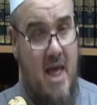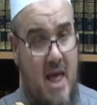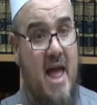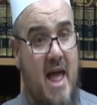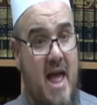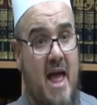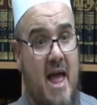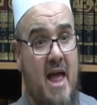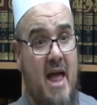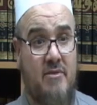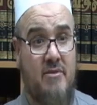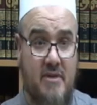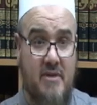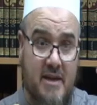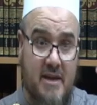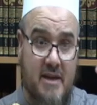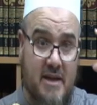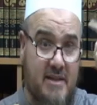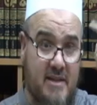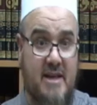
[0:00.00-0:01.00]
and
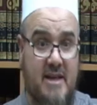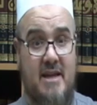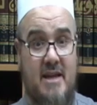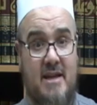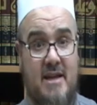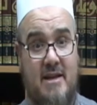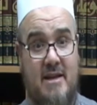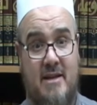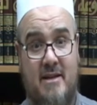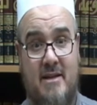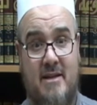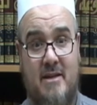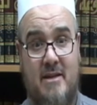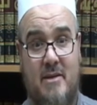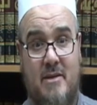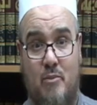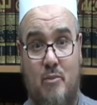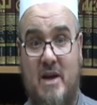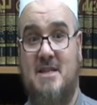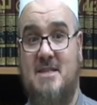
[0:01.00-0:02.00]
in the
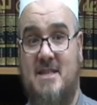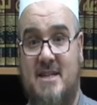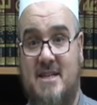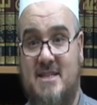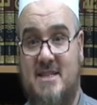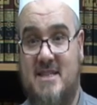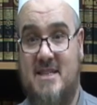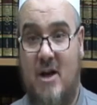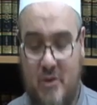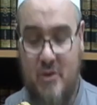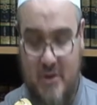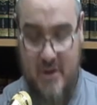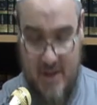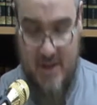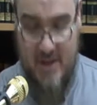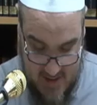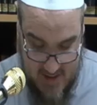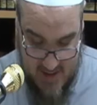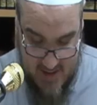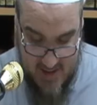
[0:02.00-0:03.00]
basic sound
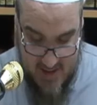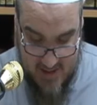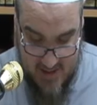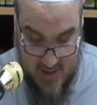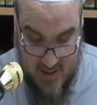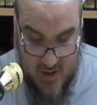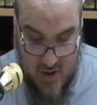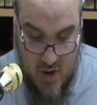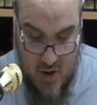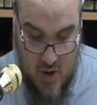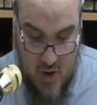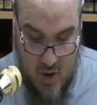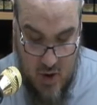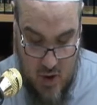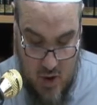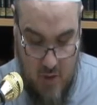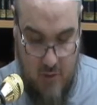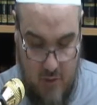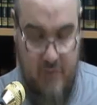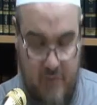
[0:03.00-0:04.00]
intellect
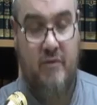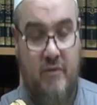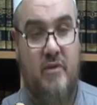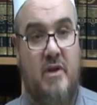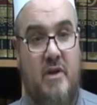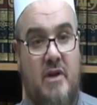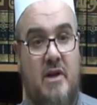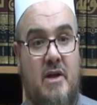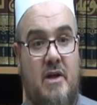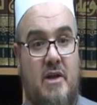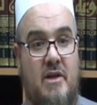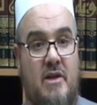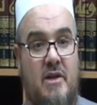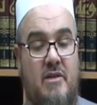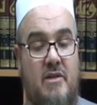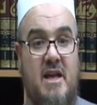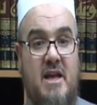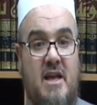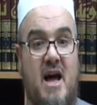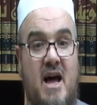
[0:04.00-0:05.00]
of
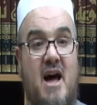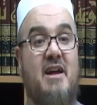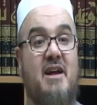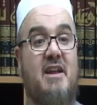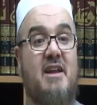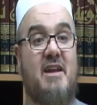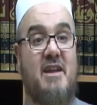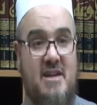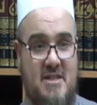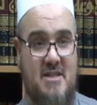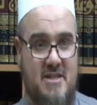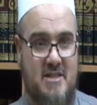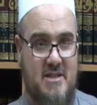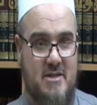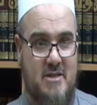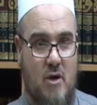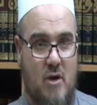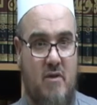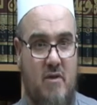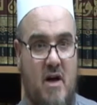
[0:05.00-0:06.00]
the
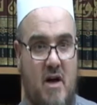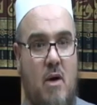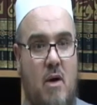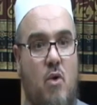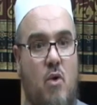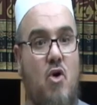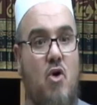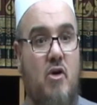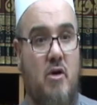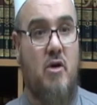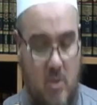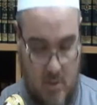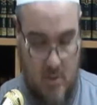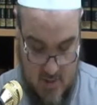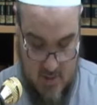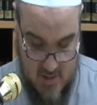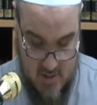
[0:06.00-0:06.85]
ugliness of how horrible